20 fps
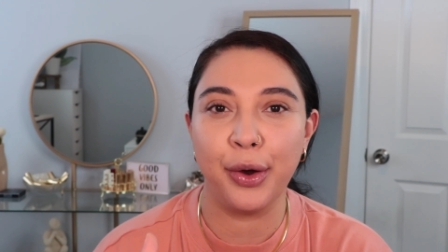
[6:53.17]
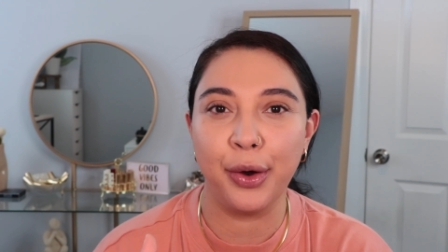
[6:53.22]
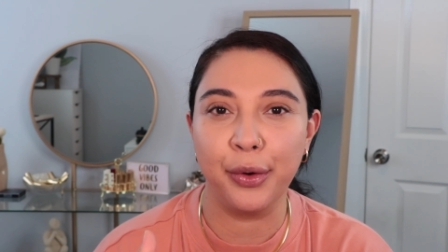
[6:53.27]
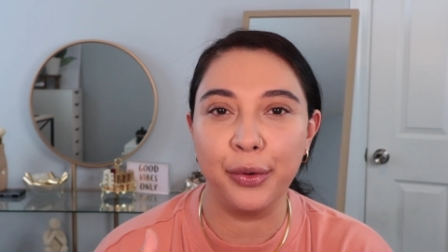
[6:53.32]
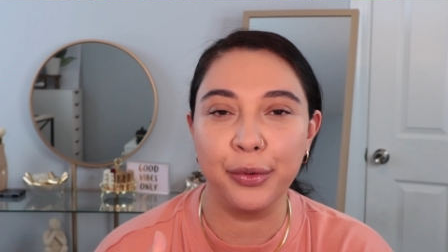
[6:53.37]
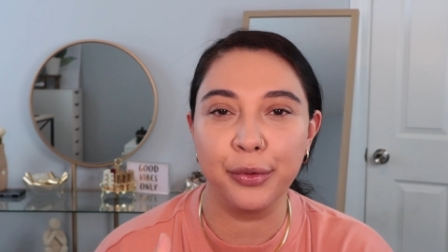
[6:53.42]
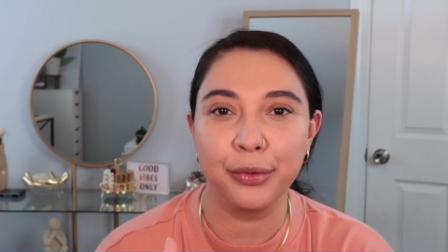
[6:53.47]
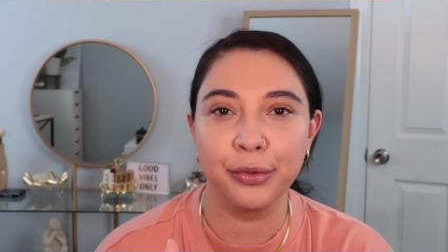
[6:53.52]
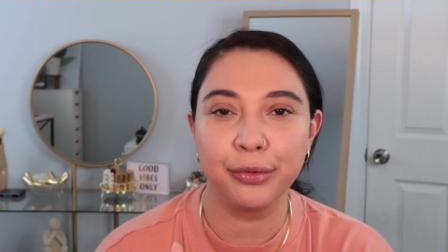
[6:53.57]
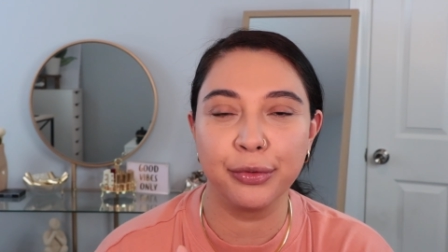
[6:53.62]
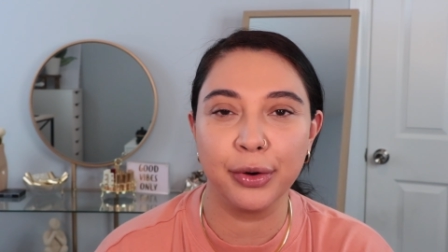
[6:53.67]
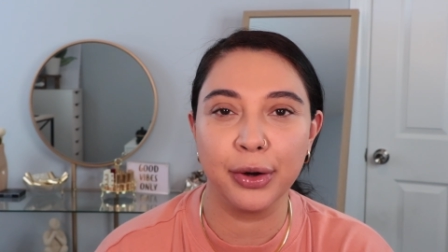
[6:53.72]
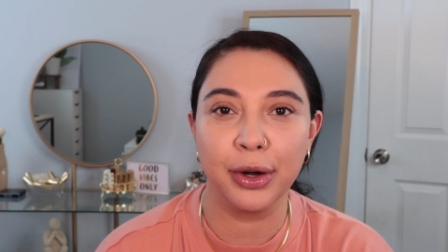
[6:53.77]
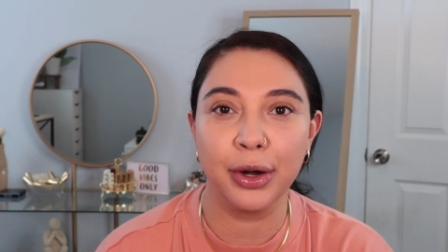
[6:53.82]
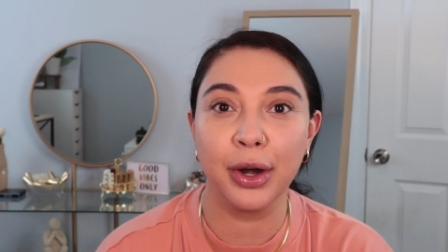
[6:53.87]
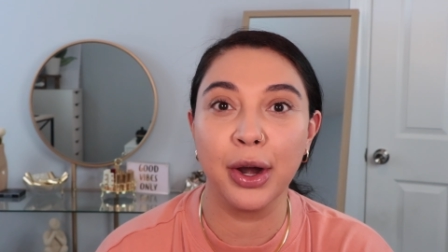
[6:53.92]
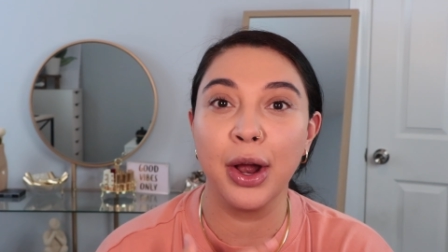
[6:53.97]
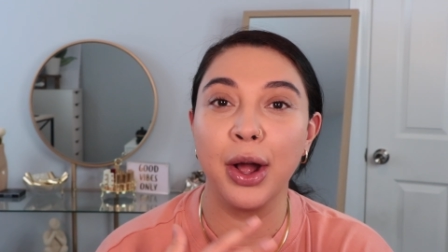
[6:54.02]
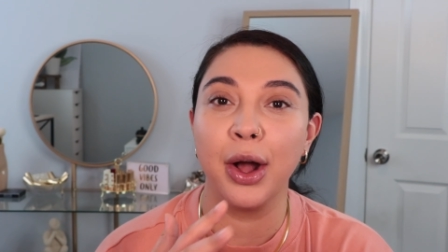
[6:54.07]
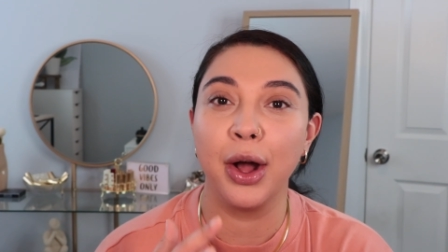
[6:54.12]

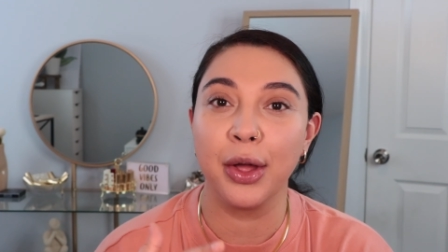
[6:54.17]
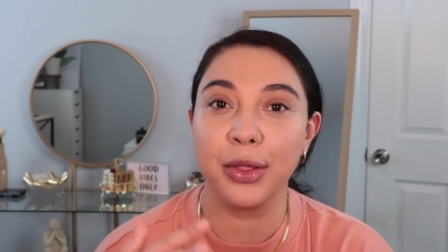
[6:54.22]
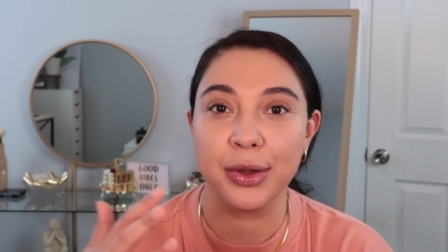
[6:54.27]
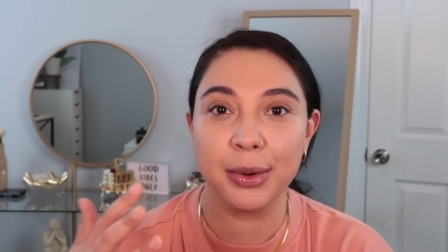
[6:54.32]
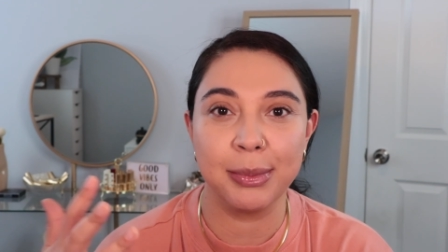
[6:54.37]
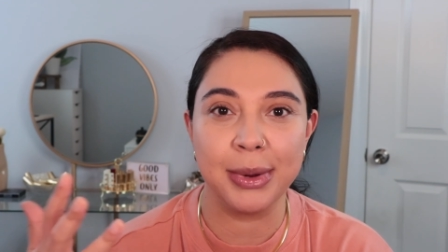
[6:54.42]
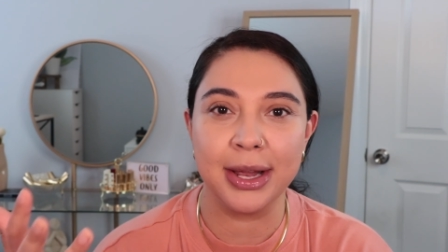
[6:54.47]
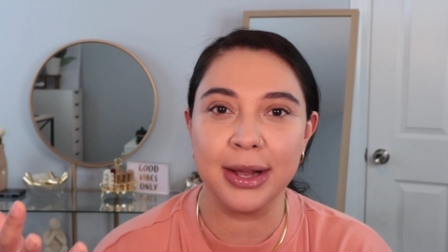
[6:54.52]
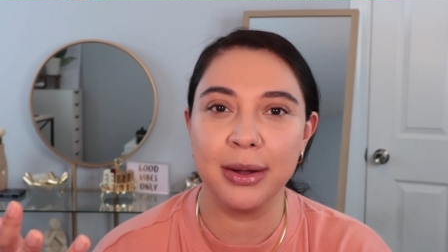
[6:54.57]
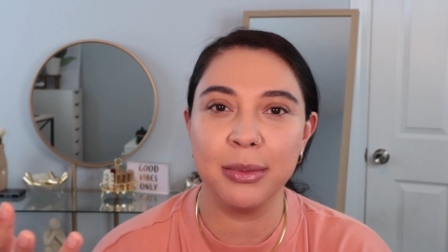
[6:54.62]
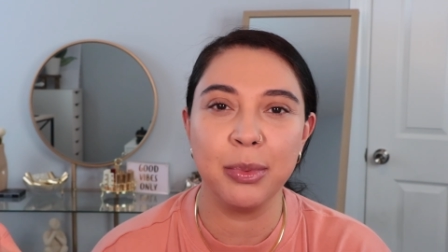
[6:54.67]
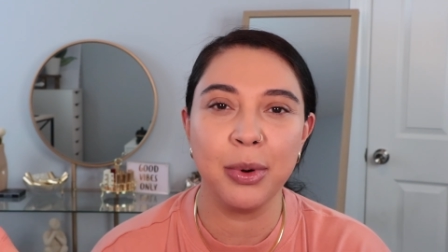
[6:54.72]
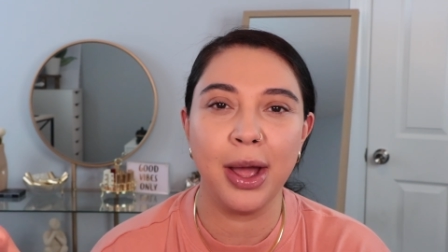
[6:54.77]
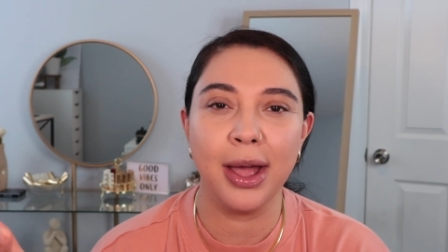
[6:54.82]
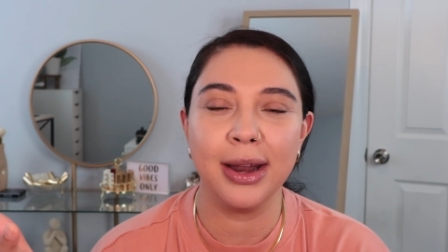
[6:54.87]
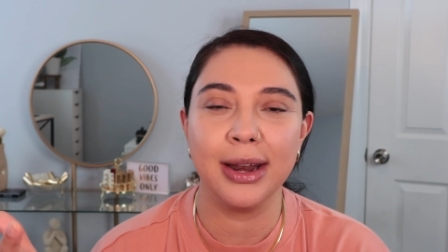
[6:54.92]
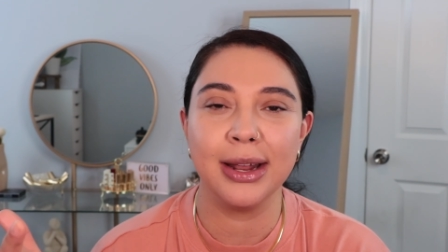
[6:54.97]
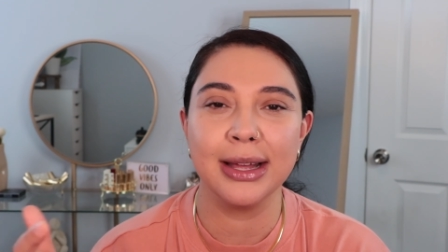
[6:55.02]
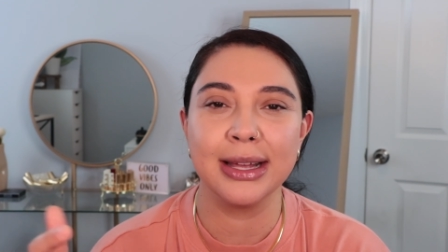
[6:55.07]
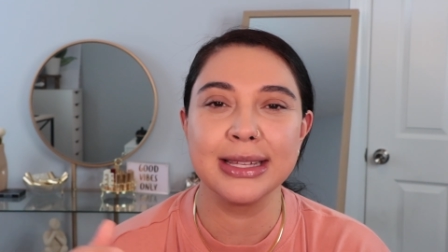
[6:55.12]
over other makeup
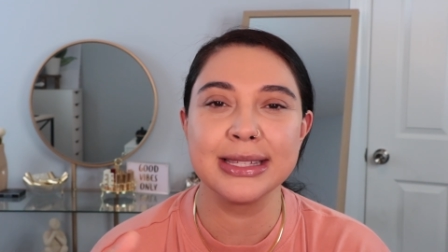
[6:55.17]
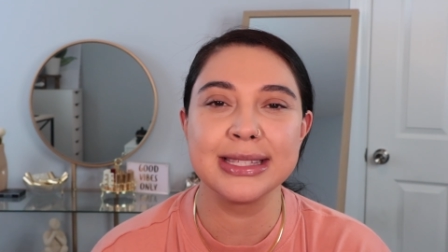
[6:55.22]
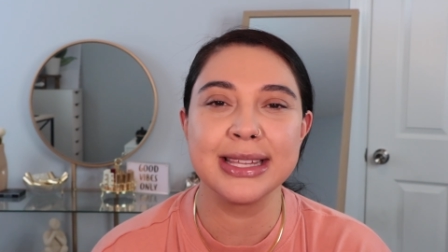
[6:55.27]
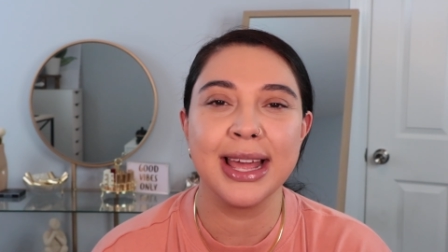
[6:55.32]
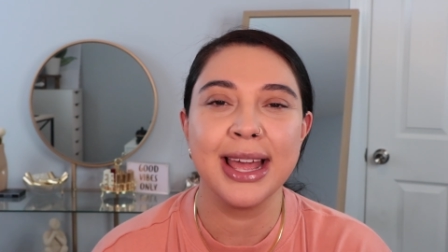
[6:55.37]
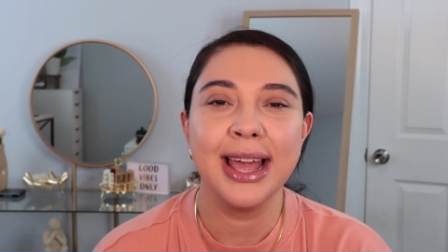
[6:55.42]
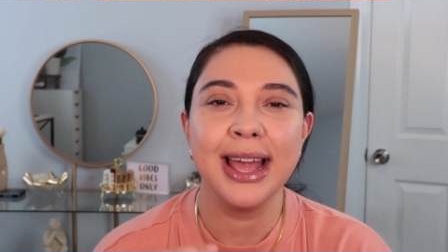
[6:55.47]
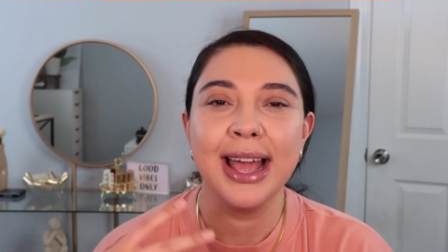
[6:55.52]
products.